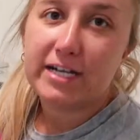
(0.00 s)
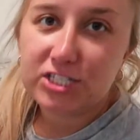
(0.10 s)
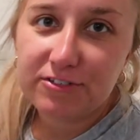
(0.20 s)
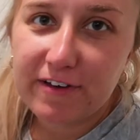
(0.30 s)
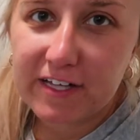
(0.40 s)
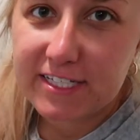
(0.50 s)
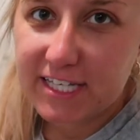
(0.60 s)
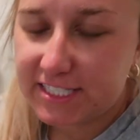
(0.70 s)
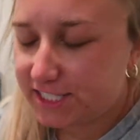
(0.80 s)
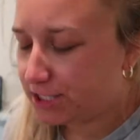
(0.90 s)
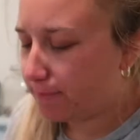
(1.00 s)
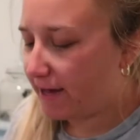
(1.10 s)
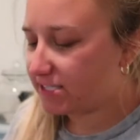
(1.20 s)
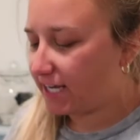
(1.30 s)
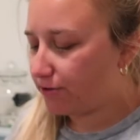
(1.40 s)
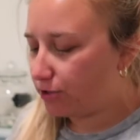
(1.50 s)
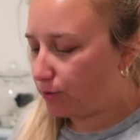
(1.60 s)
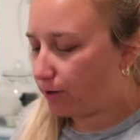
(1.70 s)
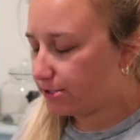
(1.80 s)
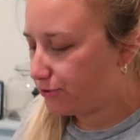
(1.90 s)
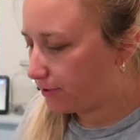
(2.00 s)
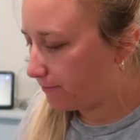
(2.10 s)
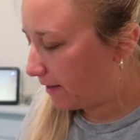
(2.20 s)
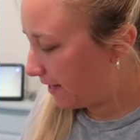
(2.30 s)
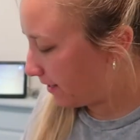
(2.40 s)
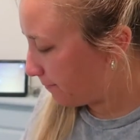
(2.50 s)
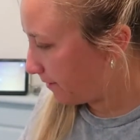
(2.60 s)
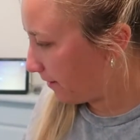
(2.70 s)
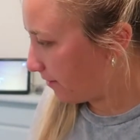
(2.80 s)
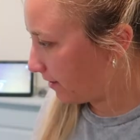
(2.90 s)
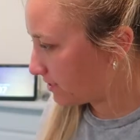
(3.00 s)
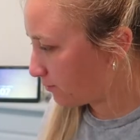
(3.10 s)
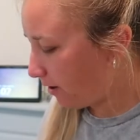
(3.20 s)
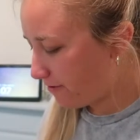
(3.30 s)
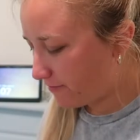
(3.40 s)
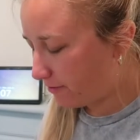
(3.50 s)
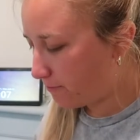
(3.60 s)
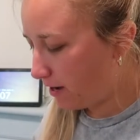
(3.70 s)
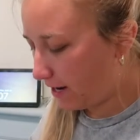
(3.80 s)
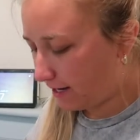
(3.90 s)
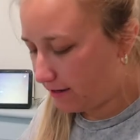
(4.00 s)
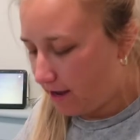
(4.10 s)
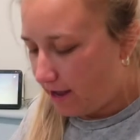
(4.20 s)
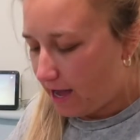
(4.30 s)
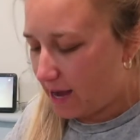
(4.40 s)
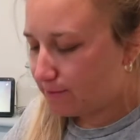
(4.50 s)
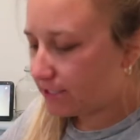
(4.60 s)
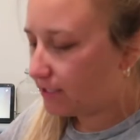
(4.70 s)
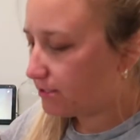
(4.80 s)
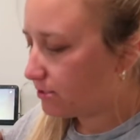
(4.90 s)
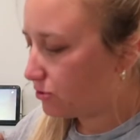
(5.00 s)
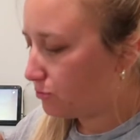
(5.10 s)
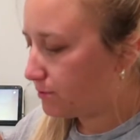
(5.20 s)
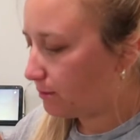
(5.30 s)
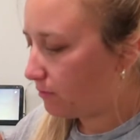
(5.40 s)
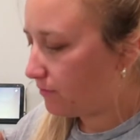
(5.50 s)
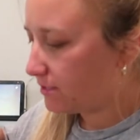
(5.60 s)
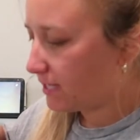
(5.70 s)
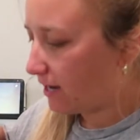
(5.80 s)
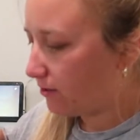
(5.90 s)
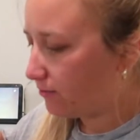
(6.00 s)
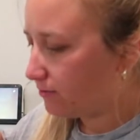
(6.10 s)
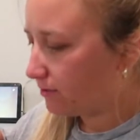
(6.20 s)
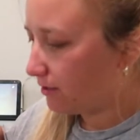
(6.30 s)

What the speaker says: actually found this at TJ Maxx. I don't know where else you can buy it, but that's where I found mine. I'm just gonna scoop some of this out.